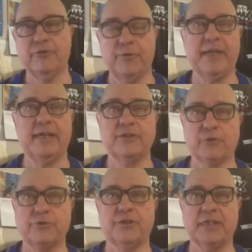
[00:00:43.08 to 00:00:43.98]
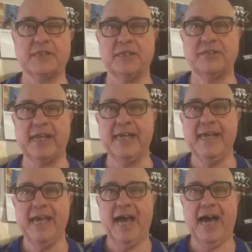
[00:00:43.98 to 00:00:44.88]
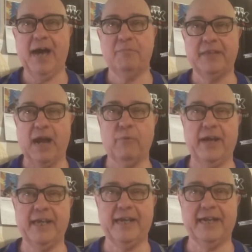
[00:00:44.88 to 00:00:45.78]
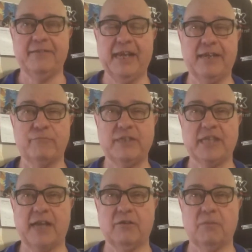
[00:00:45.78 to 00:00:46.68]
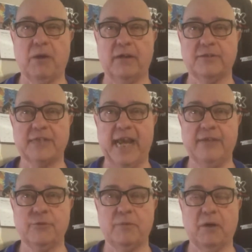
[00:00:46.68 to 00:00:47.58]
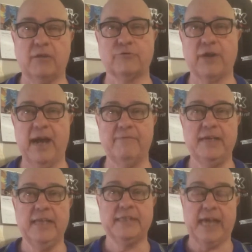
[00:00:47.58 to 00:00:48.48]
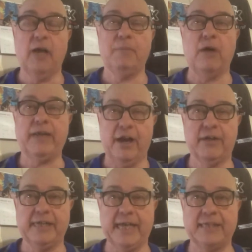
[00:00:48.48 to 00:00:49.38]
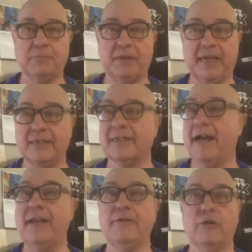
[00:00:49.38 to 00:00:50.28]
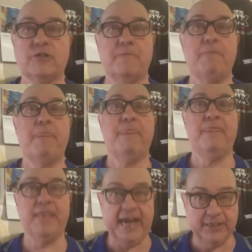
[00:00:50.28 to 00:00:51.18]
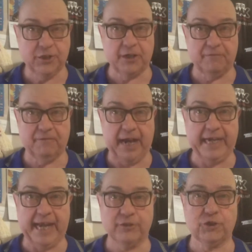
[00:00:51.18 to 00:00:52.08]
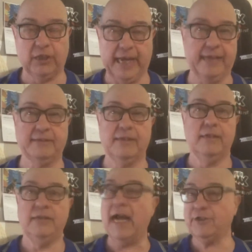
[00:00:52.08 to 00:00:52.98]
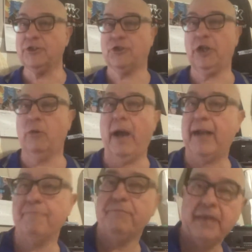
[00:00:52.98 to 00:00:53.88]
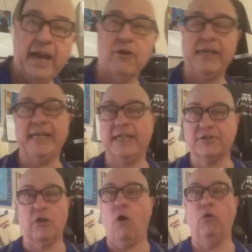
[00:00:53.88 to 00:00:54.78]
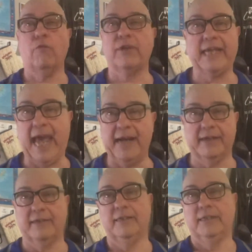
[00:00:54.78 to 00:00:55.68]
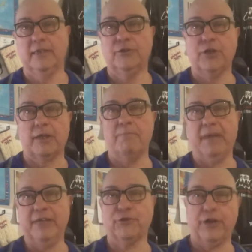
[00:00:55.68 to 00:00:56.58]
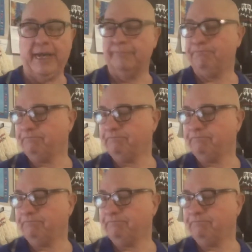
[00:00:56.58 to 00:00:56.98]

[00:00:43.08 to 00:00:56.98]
doing social distancing. But that way they can recycle the bottles and do a bottle drive to help out Air Cadets, because God knows they took a financial hit. Not just Chilliwack, Air Cadets all over Canada took a major hit,